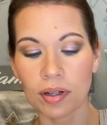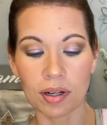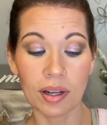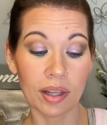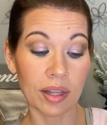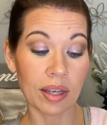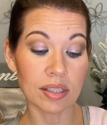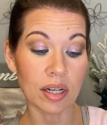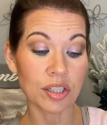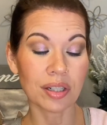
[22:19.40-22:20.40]
in that
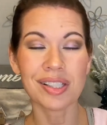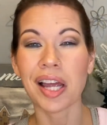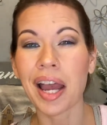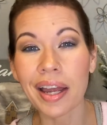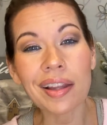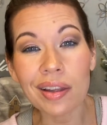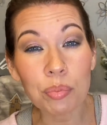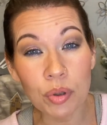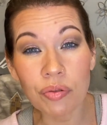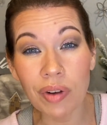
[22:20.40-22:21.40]
section, because I
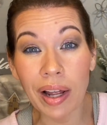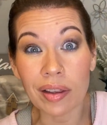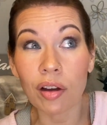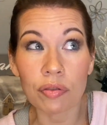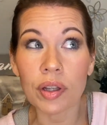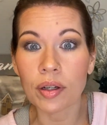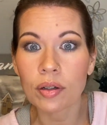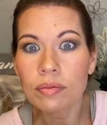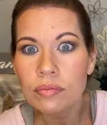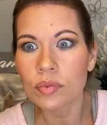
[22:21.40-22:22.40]
love like
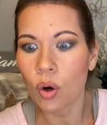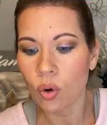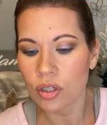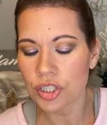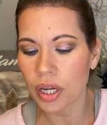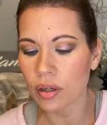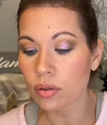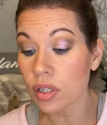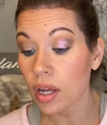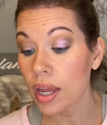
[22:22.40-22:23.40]
orange shadows.
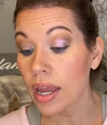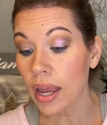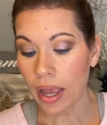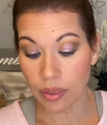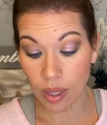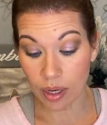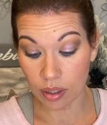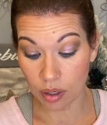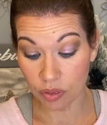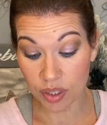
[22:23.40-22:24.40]
And then
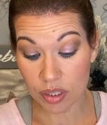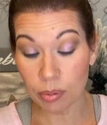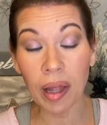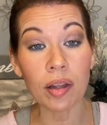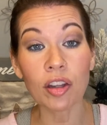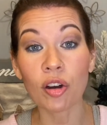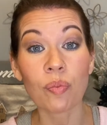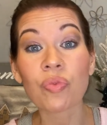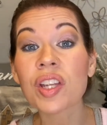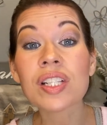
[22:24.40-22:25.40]
this palette though,
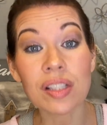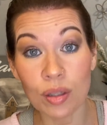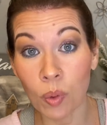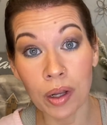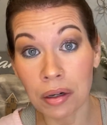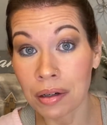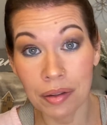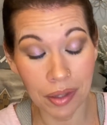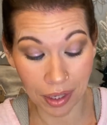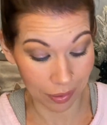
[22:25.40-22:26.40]
this is the one
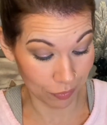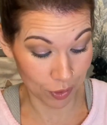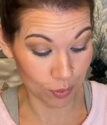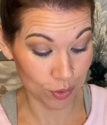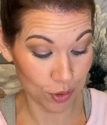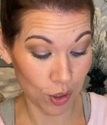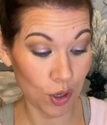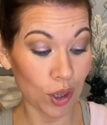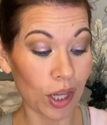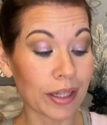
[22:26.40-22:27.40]
that I've used
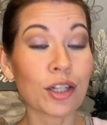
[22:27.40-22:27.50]
like